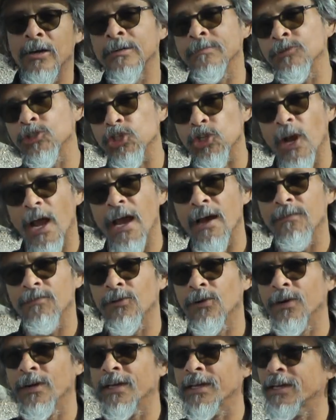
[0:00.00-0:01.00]
I'm
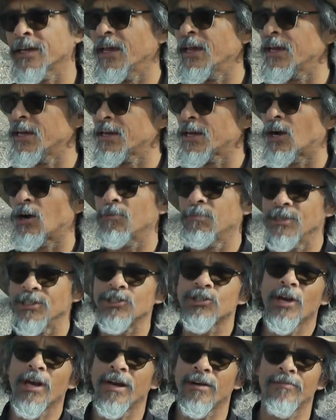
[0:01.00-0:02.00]
traveling, and I'll be
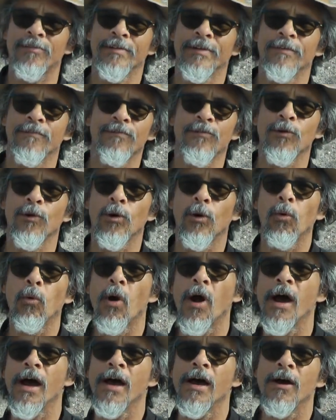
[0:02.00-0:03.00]
traveling for a
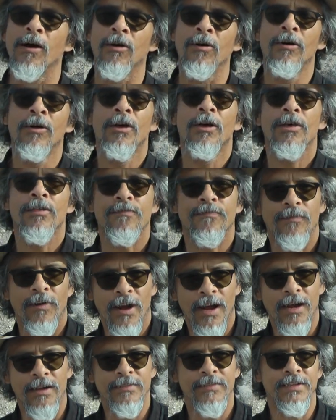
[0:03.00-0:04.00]
while
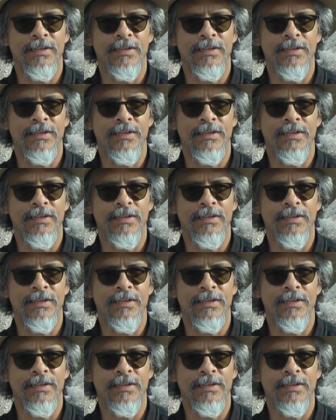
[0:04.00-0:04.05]
throughout